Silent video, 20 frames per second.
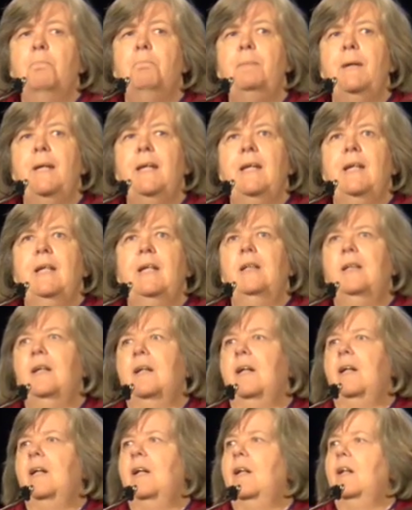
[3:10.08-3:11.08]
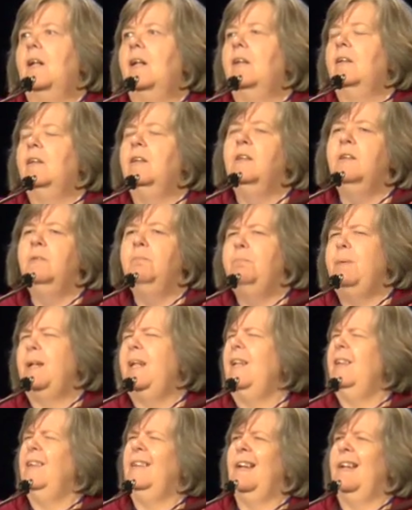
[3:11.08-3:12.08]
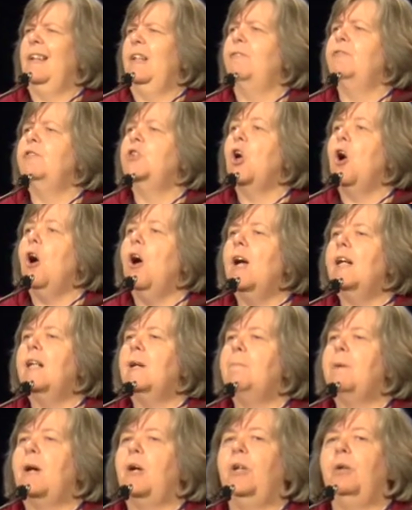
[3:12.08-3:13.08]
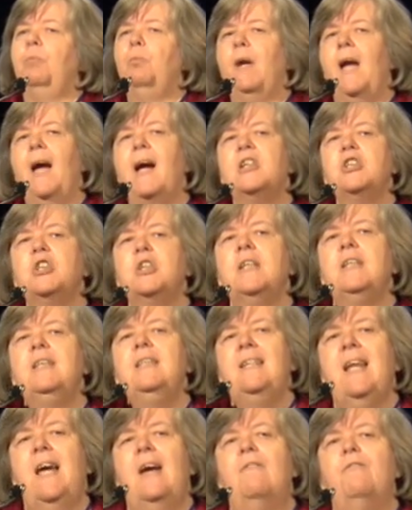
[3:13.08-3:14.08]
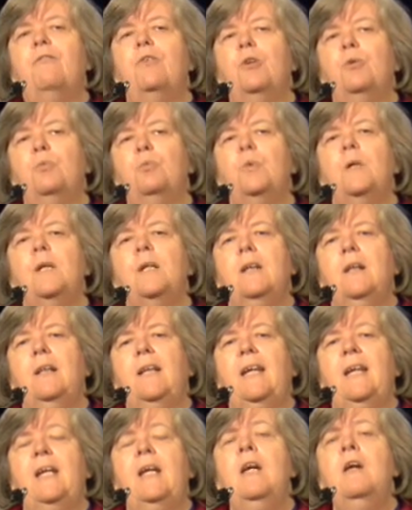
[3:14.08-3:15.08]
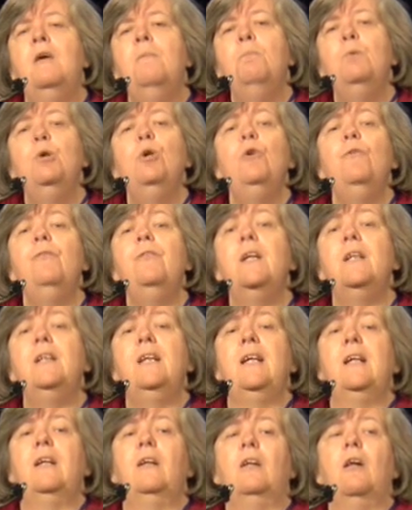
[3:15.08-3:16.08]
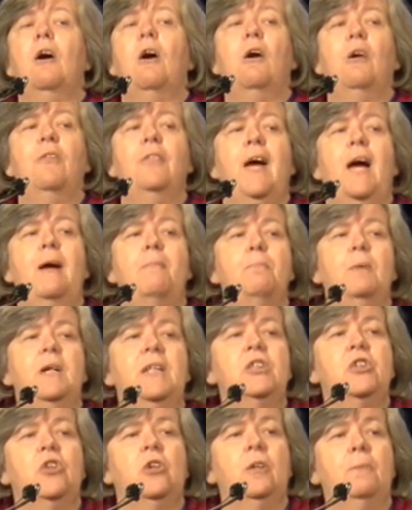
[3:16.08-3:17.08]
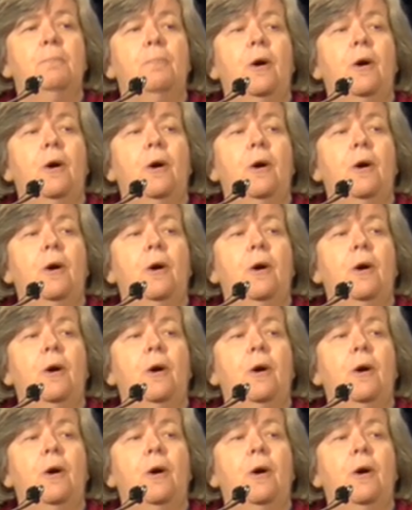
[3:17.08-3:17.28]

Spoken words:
big kind of talk about it, we actually never really moved the needle all that much on